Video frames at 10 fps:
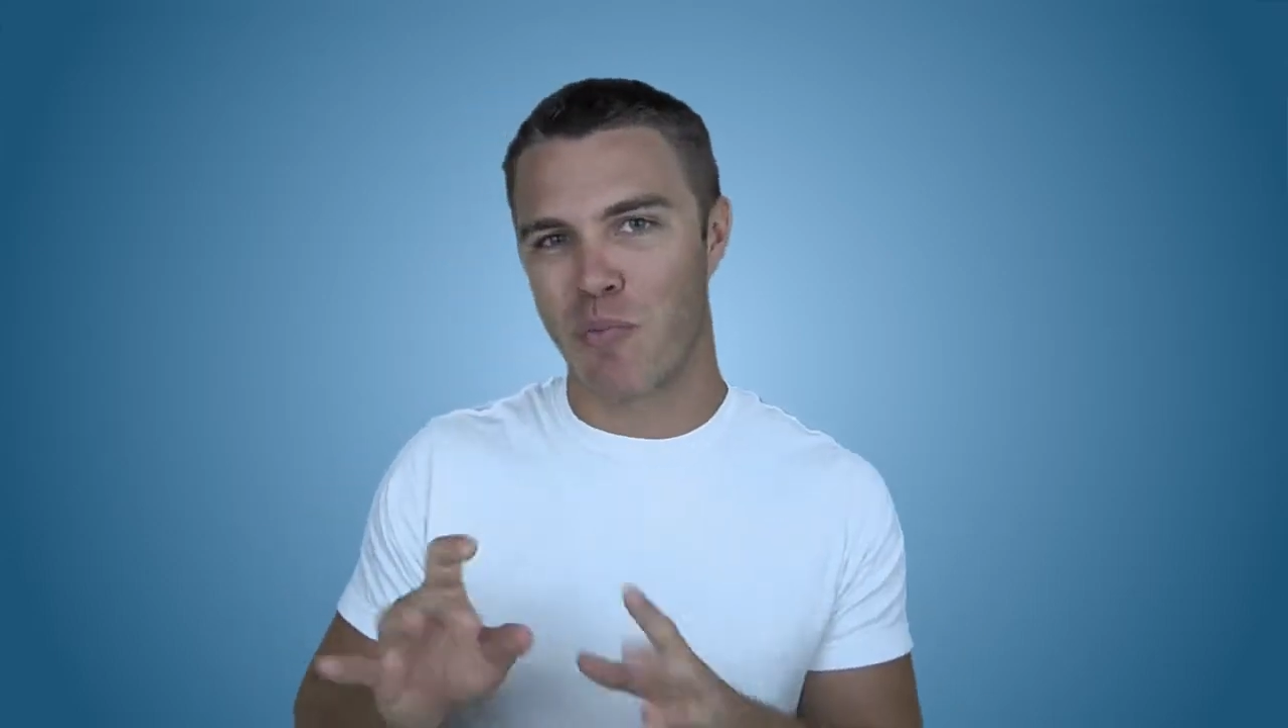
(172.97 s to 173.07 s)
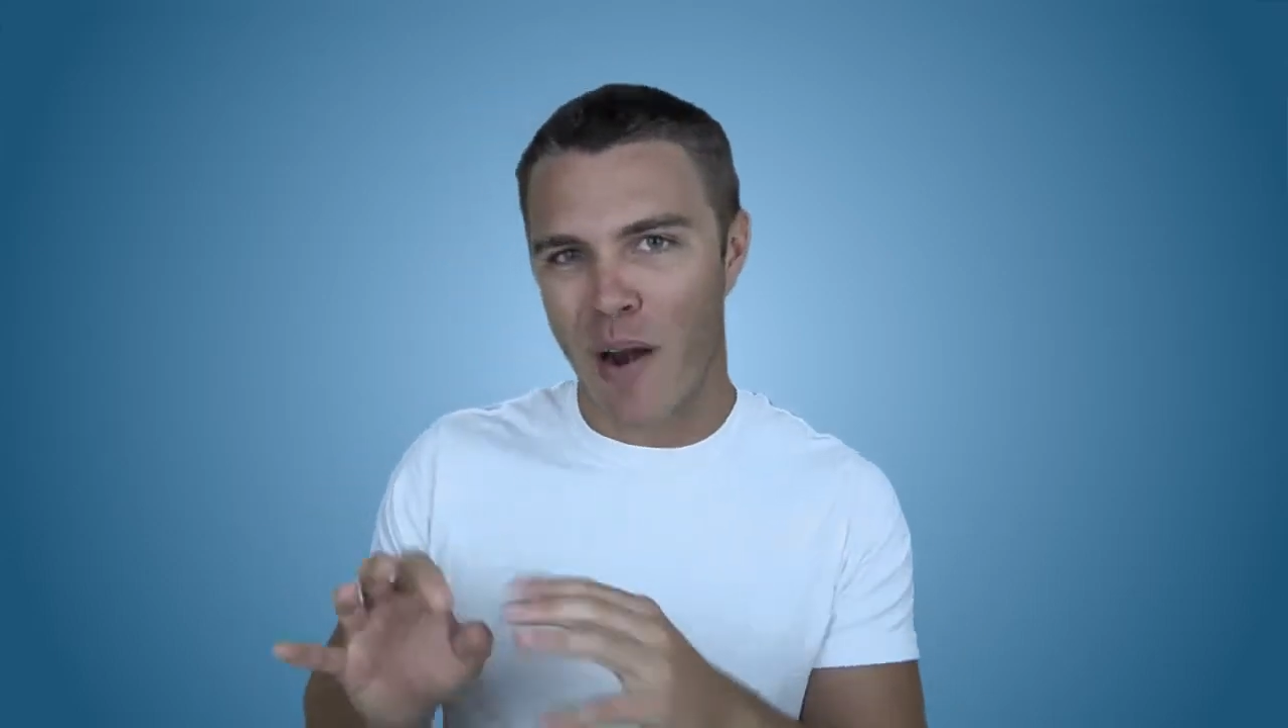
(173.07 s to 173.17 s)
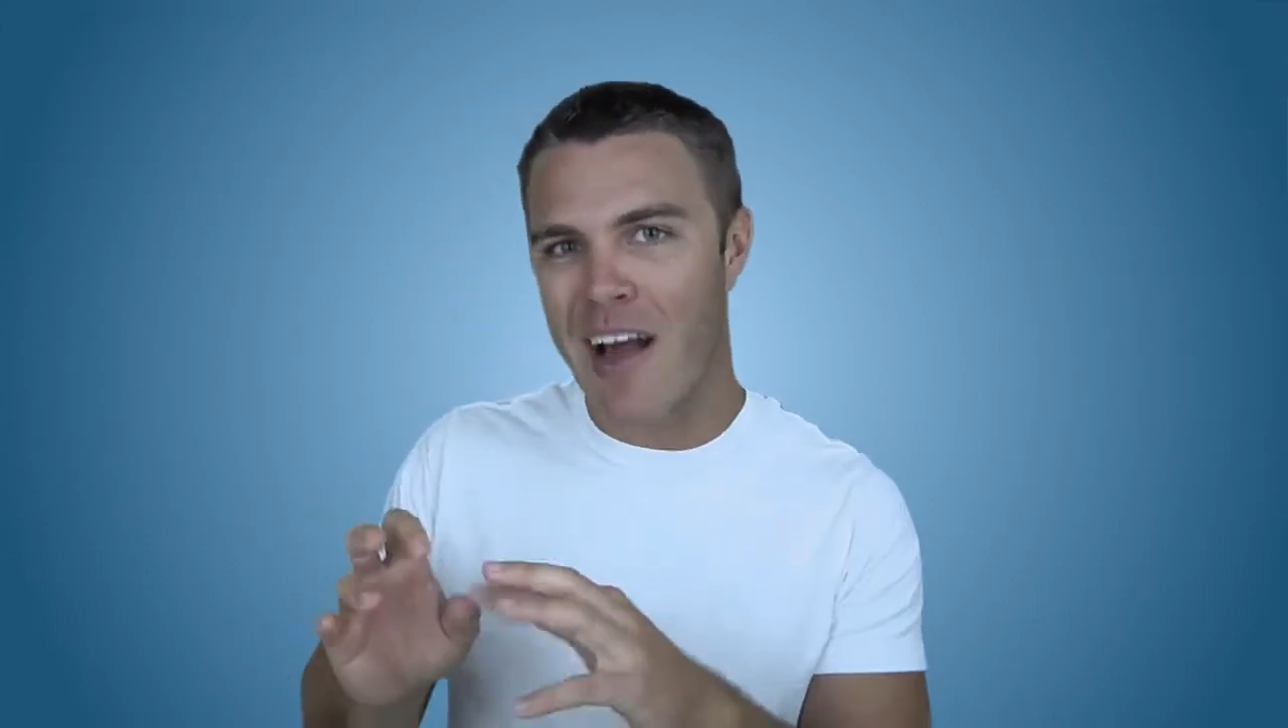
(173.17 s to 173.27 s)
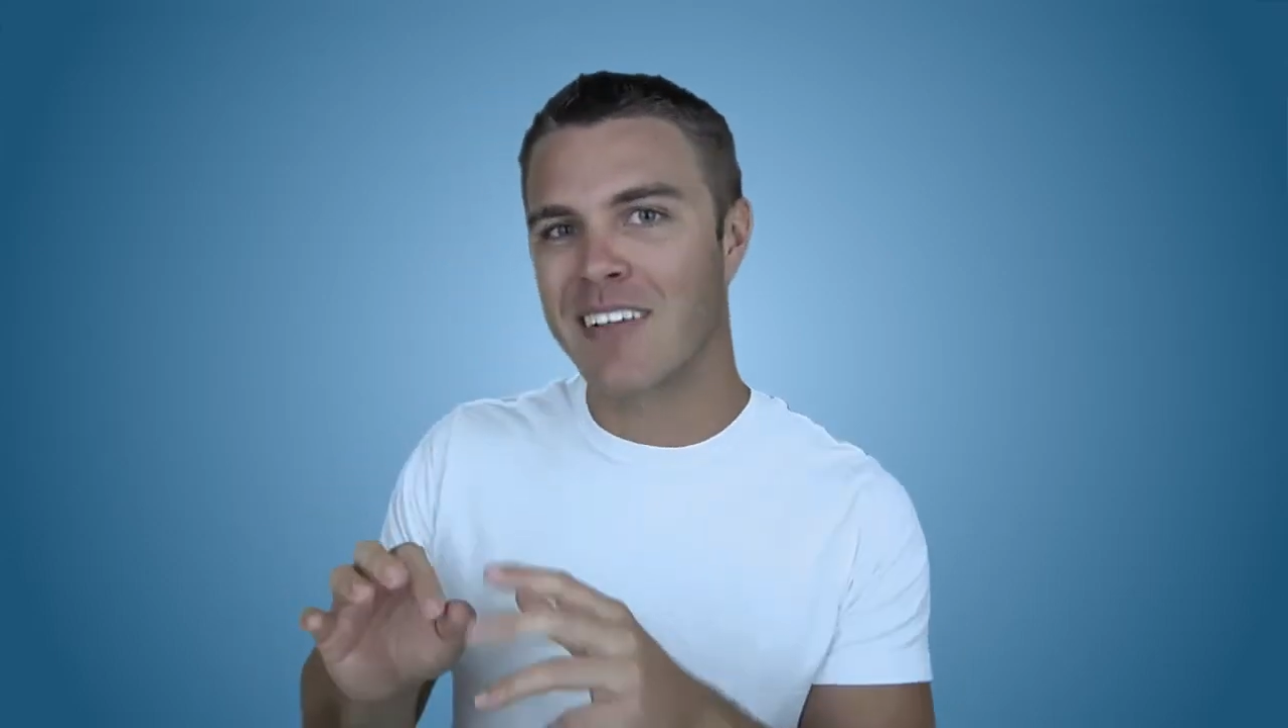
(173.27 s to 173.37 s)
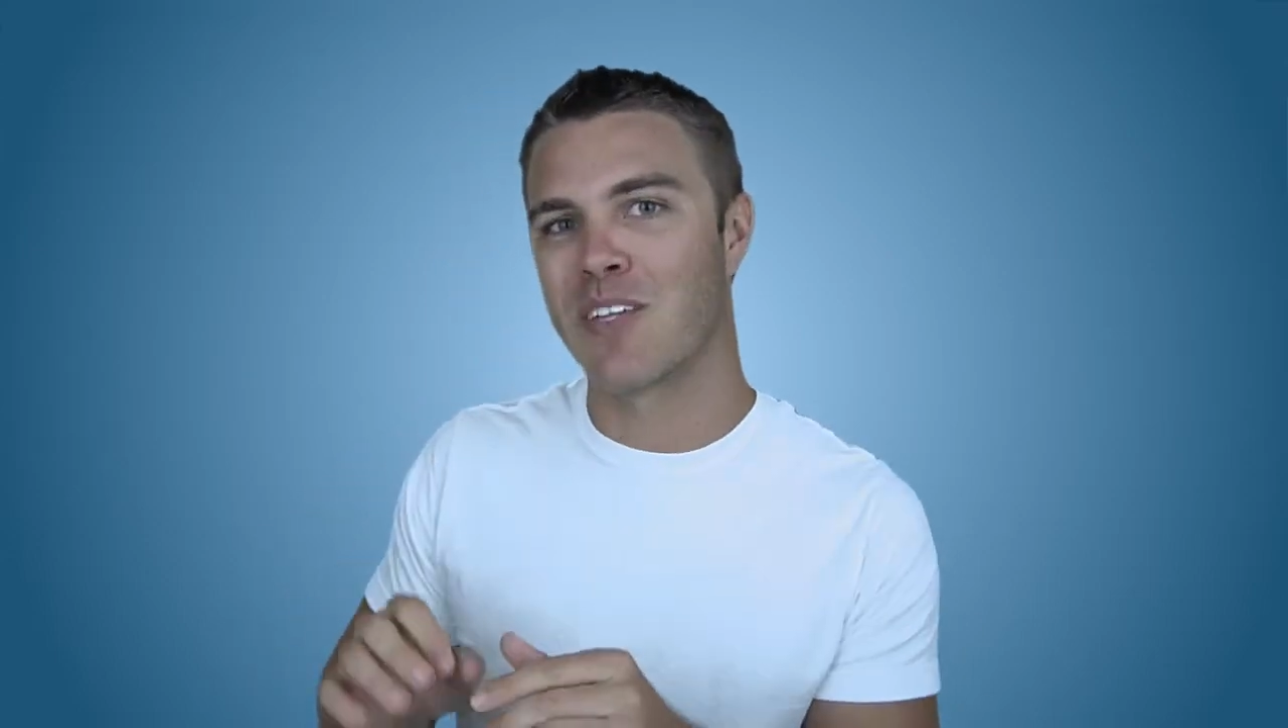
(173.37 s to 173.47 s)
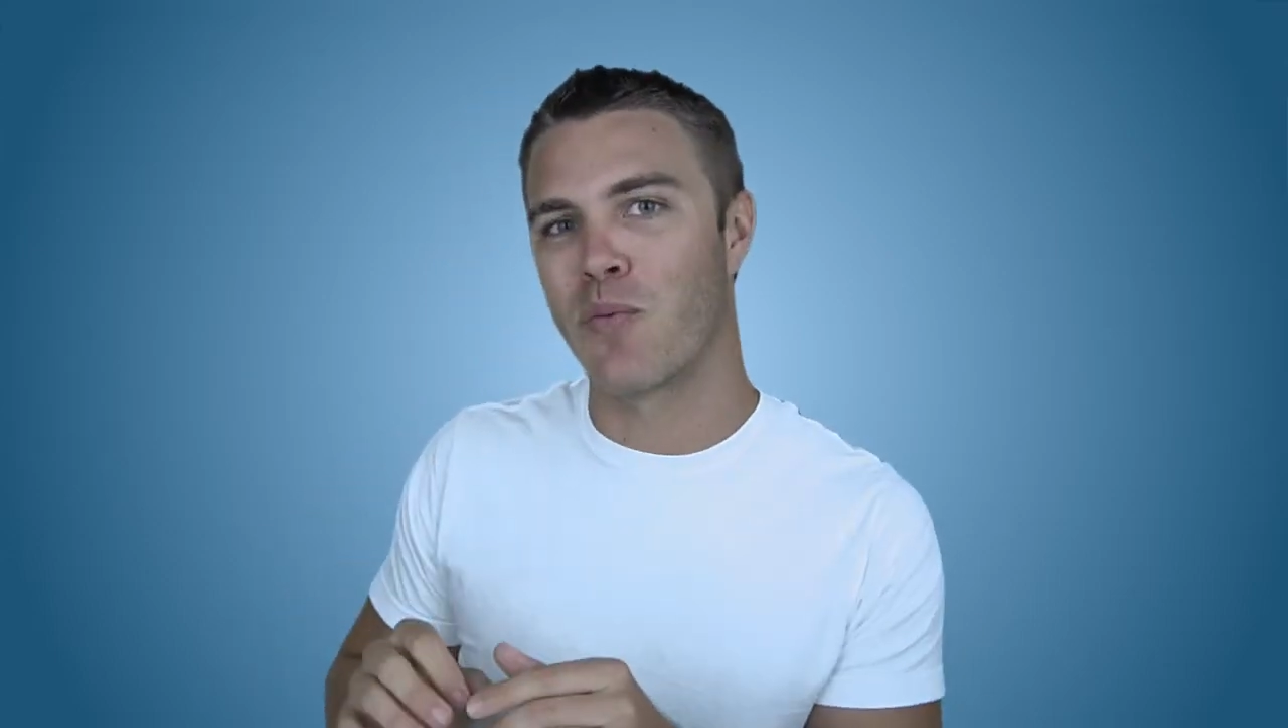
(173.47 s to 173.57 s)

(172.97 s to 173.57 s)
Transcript: browse